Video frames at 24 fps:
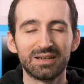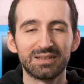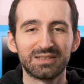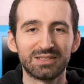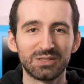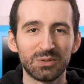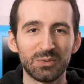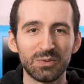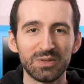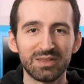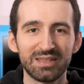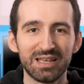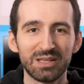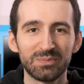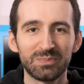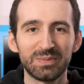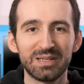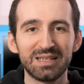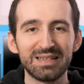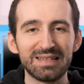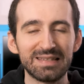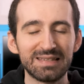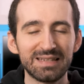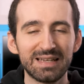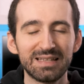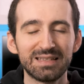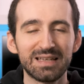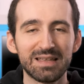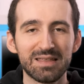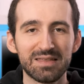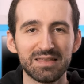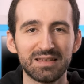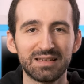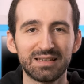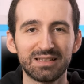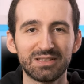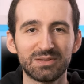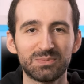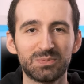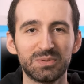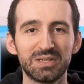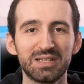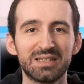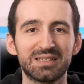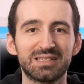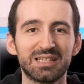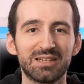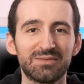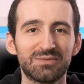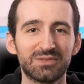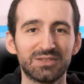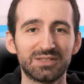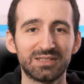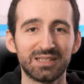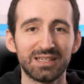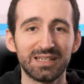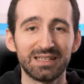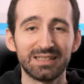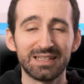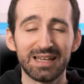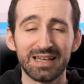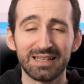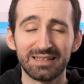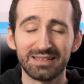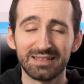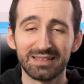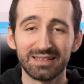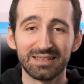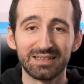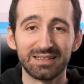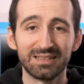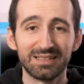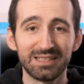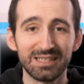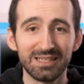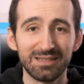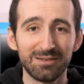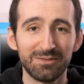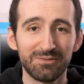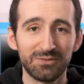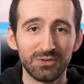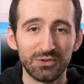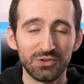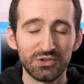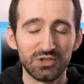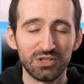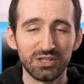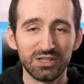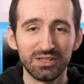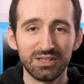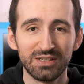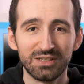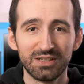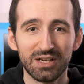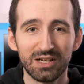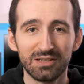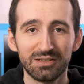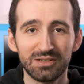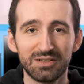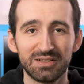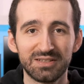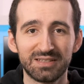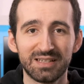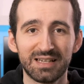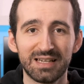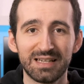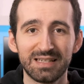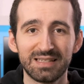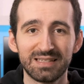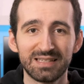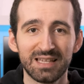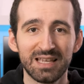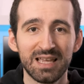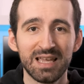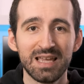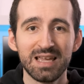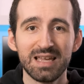So with that being said, I think it's pretty safe to say that uh, the Fuji color science